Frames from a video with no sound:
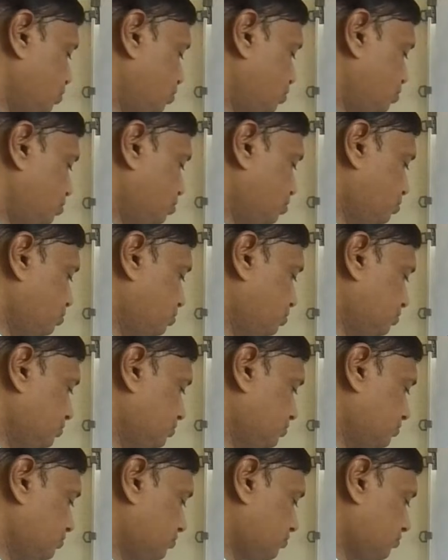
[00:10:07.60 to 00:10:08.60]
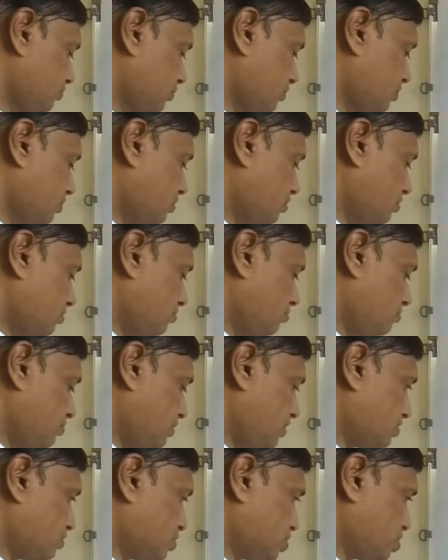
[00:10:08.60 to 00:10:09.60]
2
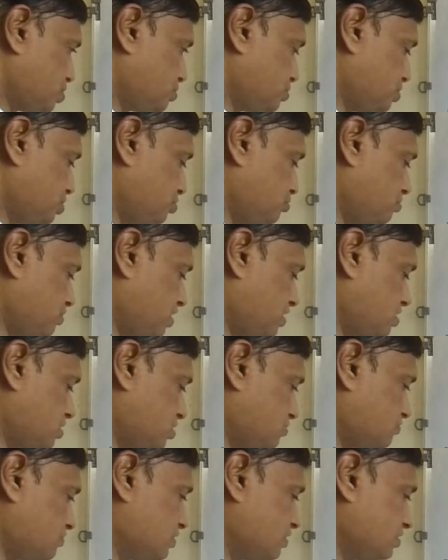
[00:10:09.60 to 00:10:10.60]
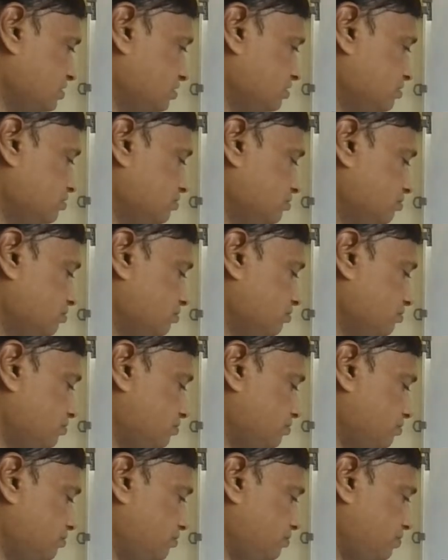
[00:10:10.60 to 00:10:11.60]
plus 2 into minus 1
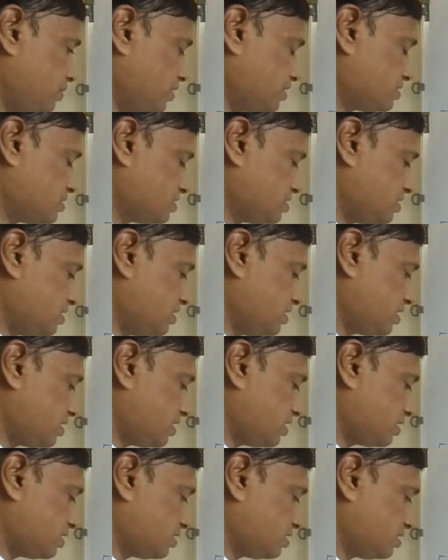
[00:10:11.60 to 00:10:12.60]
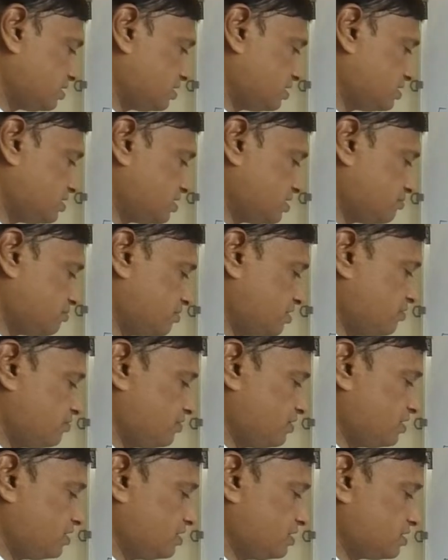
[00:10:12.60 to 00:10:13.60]
plus 3 character 3 sigma v
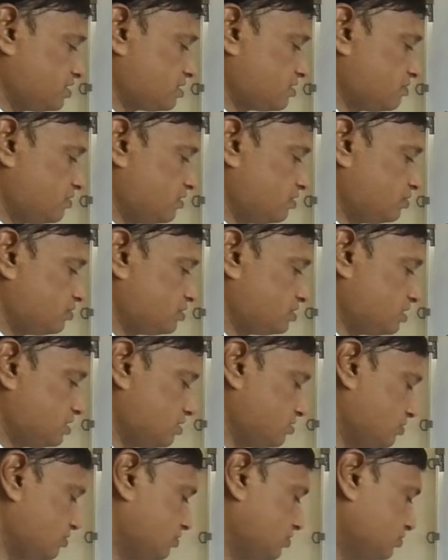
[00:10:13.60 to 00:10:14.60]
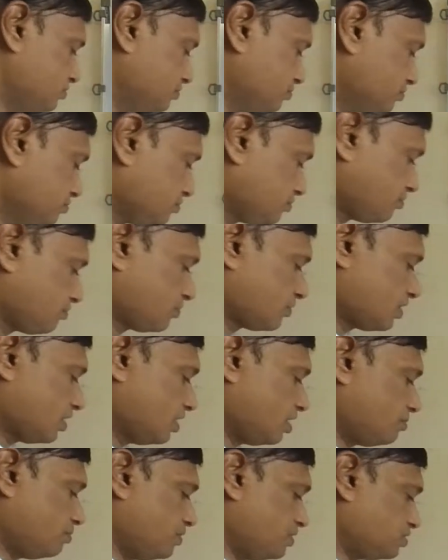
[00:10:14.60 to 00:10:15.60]
is equal to 0.
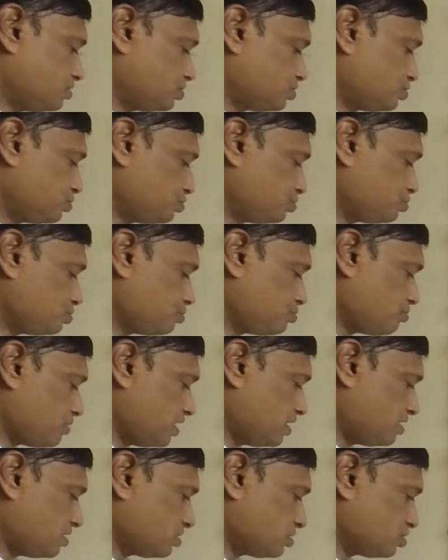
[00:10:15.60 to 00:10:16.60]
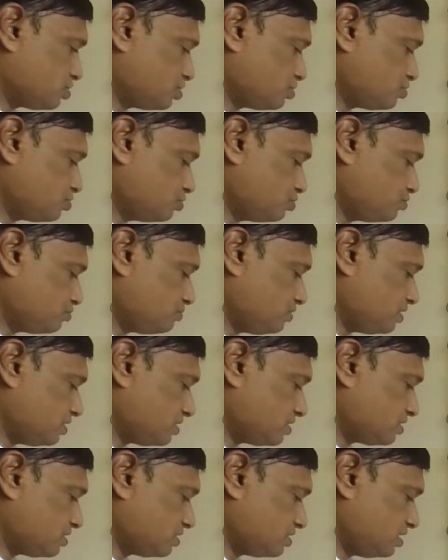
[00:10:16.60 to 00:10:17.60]
It means 2 minus 2
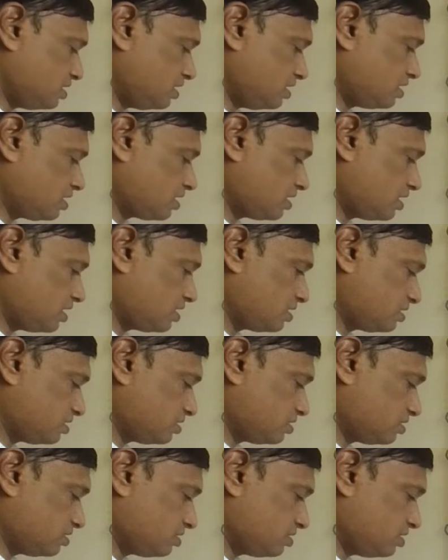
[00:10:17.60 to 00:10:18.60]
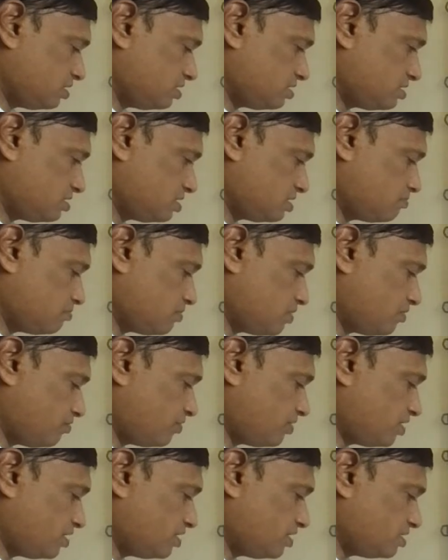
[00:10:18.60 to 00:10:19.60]
plus 3 character 3 sigma
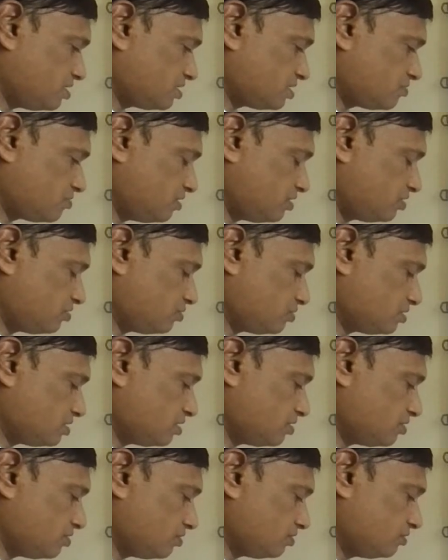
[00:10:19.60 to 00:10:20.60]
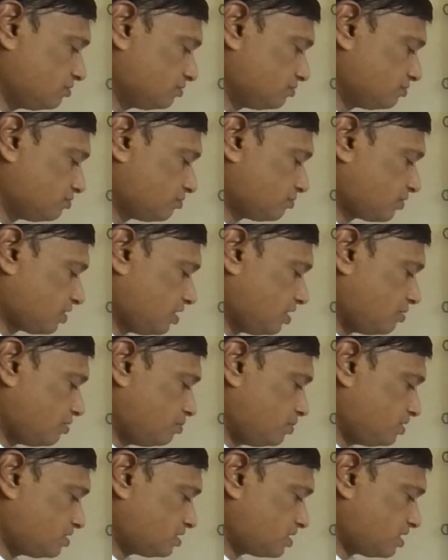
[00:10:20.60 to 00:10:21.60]
v is equal to 0. It
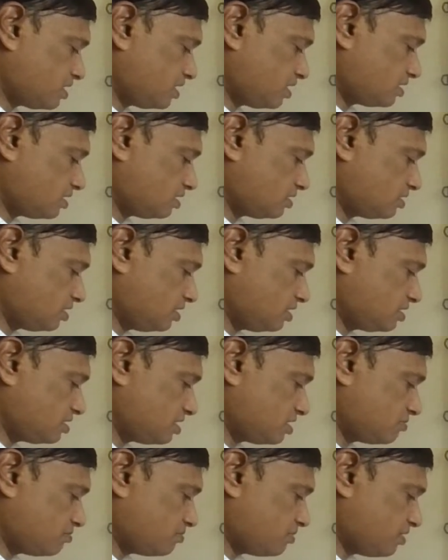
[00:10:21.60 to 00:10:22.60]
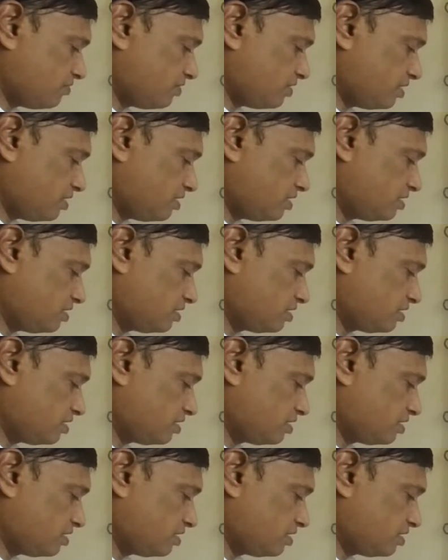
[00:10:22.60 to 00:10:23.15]
means character 3 sigma v